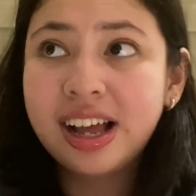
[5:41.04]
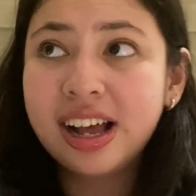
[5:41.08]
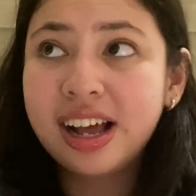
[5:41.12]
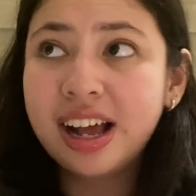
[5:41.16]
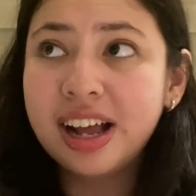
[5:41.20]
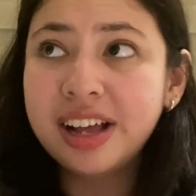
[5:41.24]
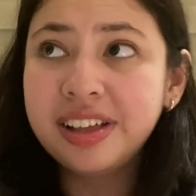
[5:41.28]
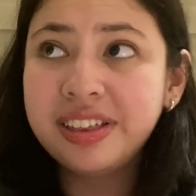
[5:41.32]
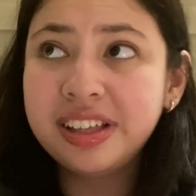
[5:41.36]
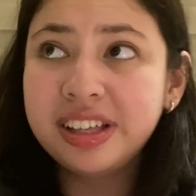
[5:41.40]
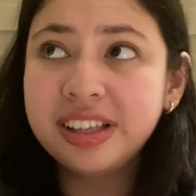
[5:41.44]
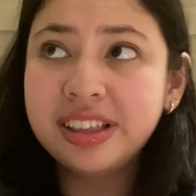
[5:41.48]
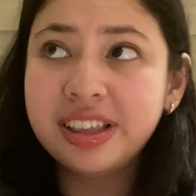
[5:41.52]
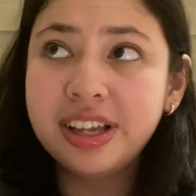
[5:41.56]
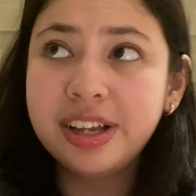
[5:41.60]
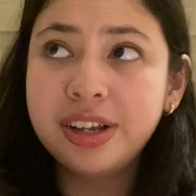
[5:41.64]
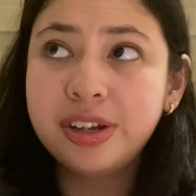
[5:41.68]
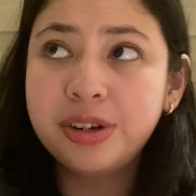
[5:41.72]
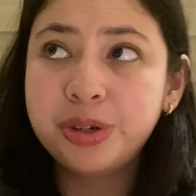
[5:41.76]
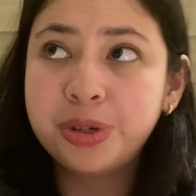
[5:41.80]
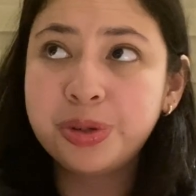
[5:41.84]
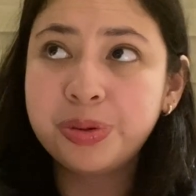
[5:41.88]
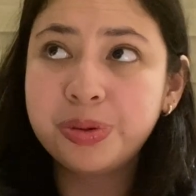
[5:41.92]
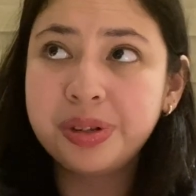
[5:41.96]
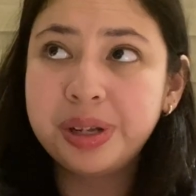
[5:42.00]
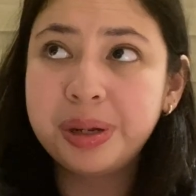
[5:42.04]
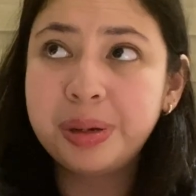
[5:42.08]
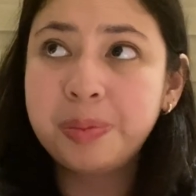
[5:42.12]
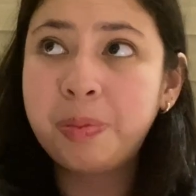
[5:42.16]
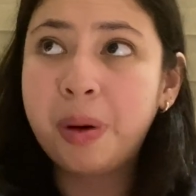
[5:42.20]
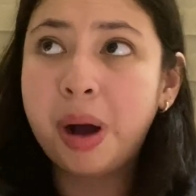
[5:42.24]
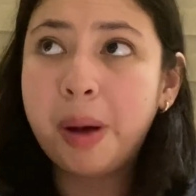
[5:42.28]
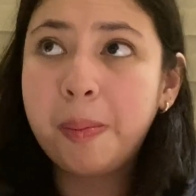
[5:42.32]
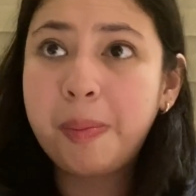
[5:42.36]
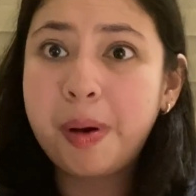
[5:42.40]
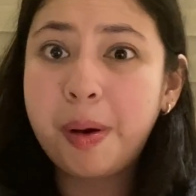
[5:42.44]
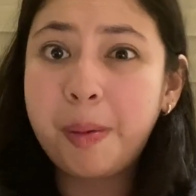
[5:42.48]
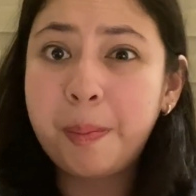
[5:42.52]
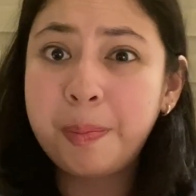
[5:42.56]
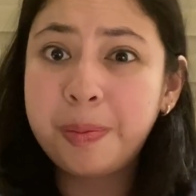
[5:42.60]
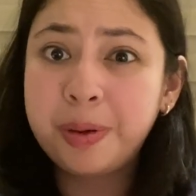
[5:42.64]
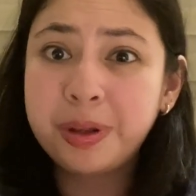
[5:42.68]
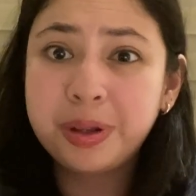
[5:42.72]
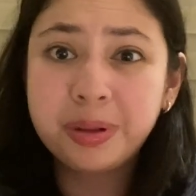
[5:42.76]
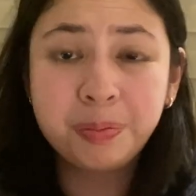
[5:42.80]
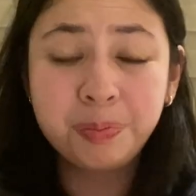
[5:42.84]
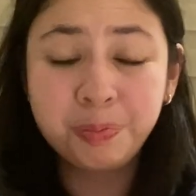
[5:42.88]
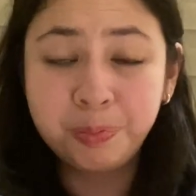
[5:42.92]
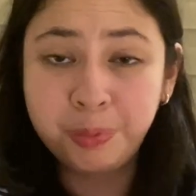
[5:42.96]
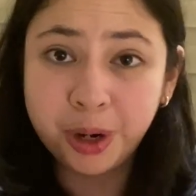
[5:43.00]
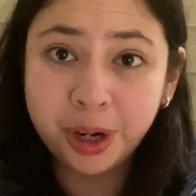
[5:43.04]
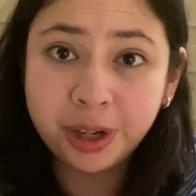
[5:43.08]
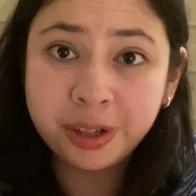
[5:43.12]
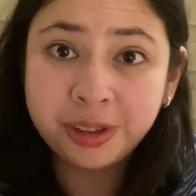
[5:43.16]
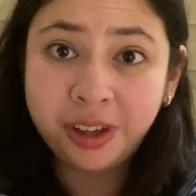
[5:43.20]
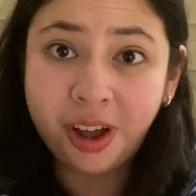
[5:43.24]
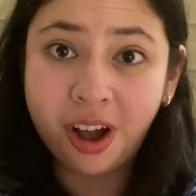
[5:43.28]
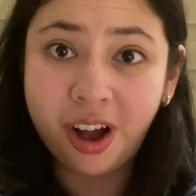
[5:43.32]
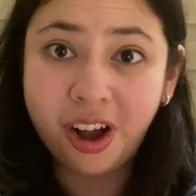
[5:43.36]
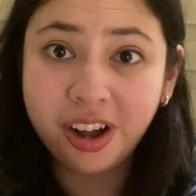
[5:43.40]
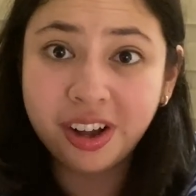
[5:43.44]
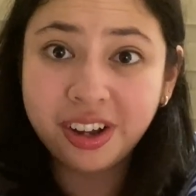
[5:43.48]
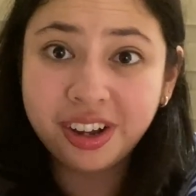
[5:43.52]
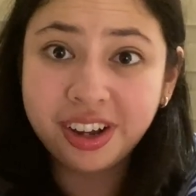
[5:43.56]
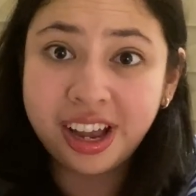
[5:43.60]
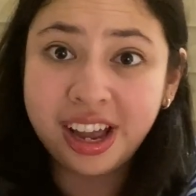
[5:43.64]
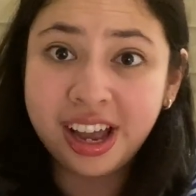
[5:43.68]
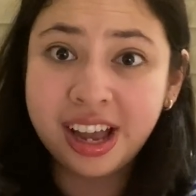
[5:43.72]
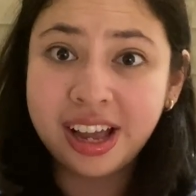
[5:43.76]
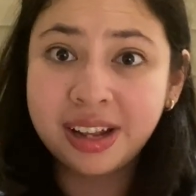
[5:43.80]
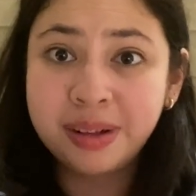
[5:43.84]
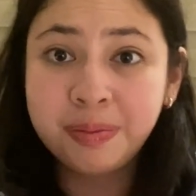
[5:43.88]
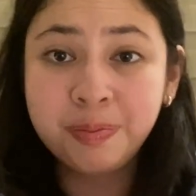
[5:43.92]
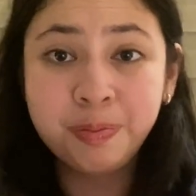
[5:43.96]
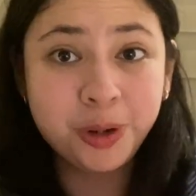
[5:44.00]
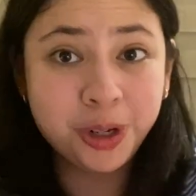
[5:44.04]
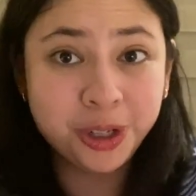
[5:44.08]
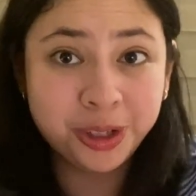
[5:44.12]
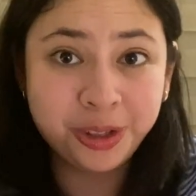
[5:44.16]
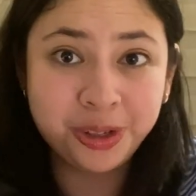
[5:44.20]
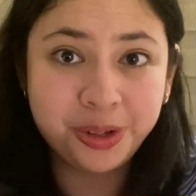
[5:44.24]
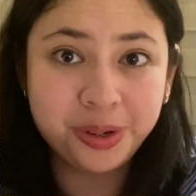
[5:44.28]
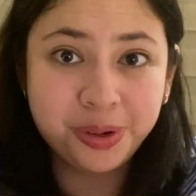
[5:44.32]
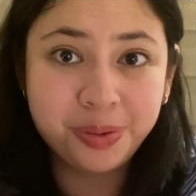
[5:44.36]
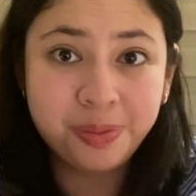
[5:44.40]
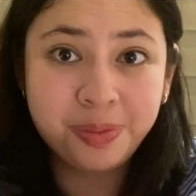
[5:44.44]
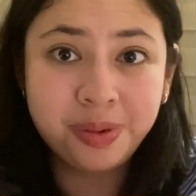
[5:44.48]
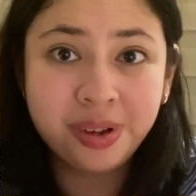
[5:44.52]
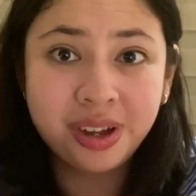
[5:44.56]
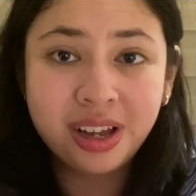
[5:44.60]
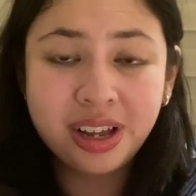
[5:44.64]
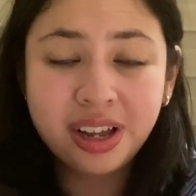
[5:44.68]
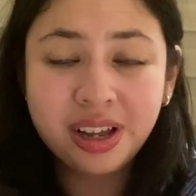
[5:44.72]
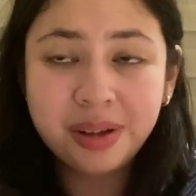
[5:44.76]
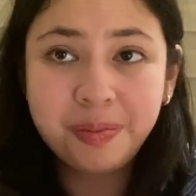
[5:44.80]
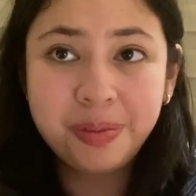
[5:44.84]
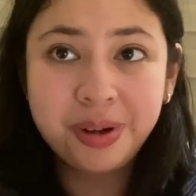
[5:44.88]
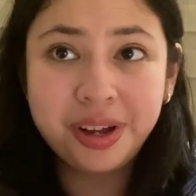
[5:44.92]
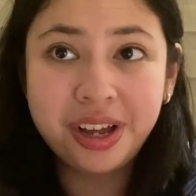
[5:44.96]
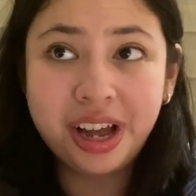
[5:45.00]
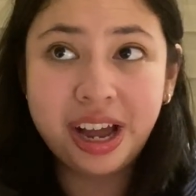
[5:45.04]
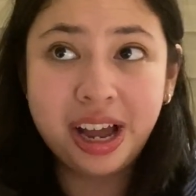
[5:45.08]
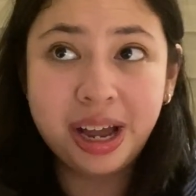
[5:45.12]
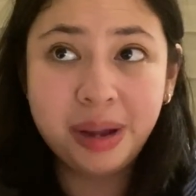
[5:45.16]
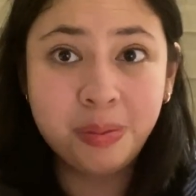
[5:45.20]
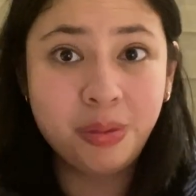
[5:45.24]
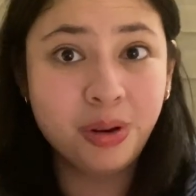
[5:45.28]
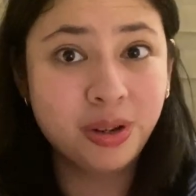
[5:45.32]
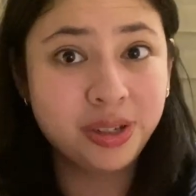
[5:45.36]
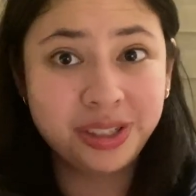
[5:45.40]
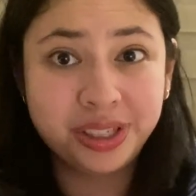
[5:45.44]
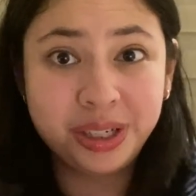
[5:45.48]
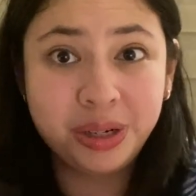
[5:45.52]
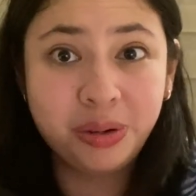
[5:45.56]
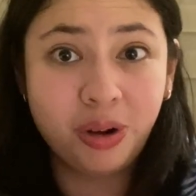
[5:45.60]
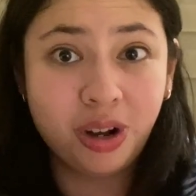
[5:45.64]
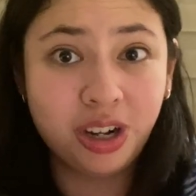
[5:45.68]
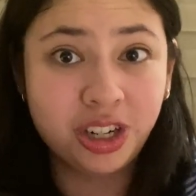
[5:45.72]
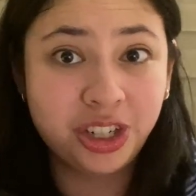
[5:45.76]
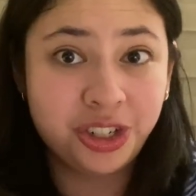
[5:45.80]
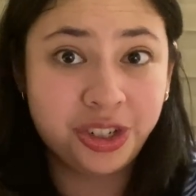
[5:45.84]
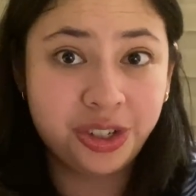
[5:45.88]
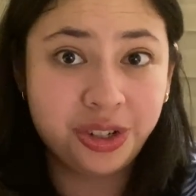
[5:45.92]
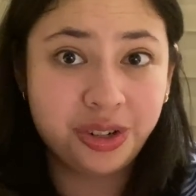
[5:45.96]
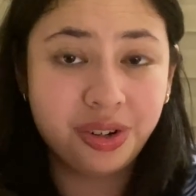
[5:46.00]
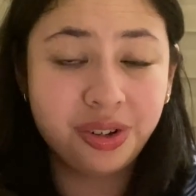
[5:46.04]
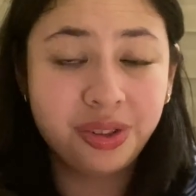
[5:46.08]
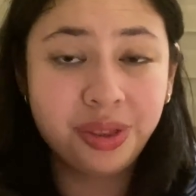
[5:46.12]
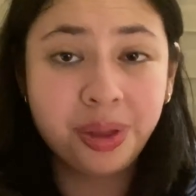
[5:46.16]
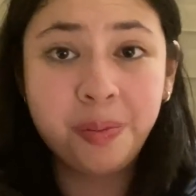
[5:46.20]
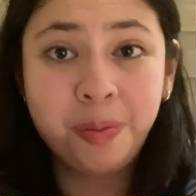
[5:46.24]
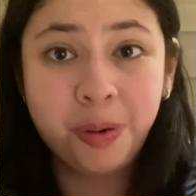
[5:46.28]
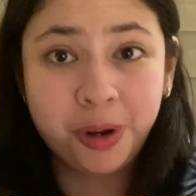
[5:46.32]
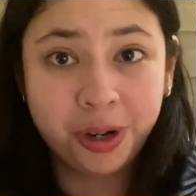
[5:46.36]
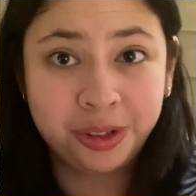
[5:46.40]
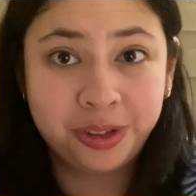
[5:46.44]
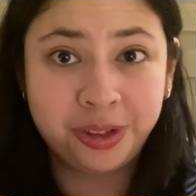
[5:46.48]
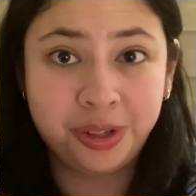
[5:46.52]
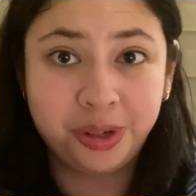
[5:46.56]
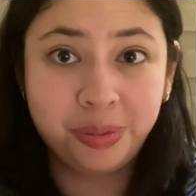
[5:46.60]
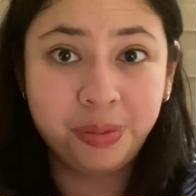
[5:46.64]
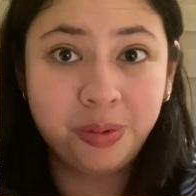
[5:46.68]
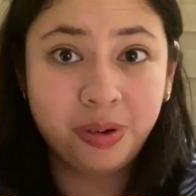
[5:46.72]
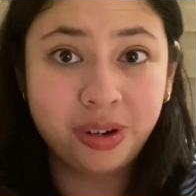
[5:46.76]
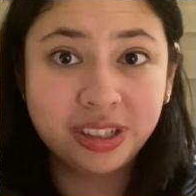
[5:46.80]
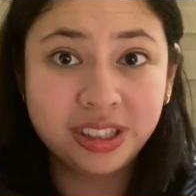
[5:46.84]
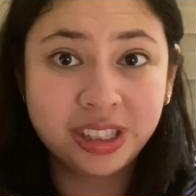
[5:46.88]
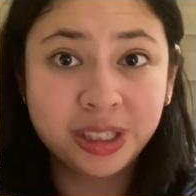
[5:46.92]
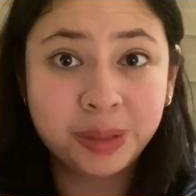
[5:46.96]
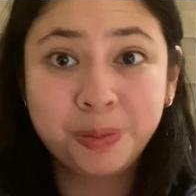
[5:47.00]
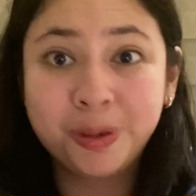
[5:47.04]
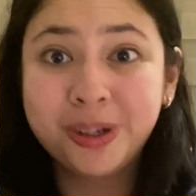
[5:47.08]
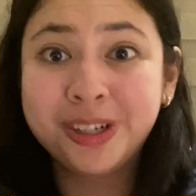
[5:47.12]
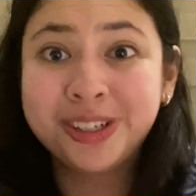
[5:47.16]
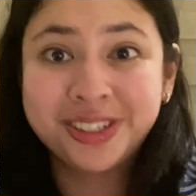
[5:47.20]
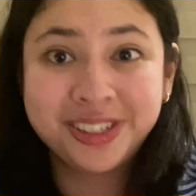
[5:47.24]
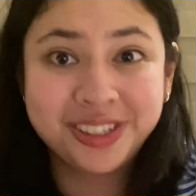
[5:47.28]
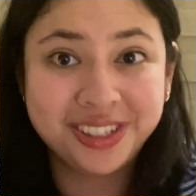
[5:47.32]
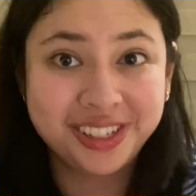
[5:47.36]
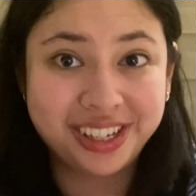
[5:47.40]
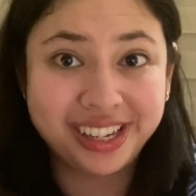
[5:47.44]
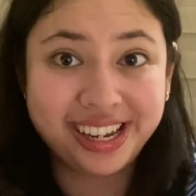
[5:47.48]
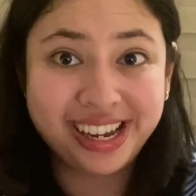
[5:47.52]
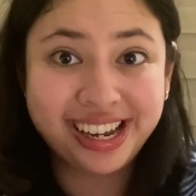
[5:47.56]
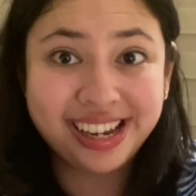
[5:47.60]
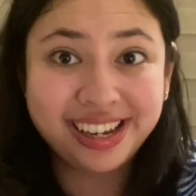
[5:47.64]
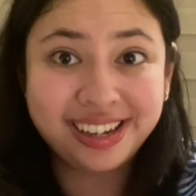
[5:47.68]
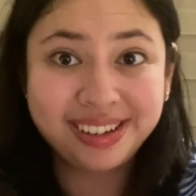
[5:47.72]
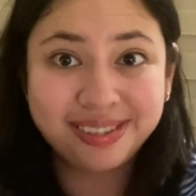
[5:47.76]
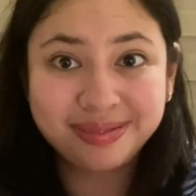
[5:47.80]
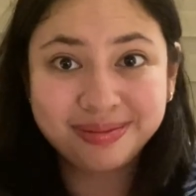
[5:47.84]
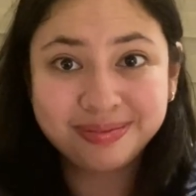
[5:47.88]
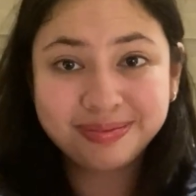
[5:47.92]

I think they usually pop up in BookTok and BookTube, but I mostly watch the BookTube ones personally.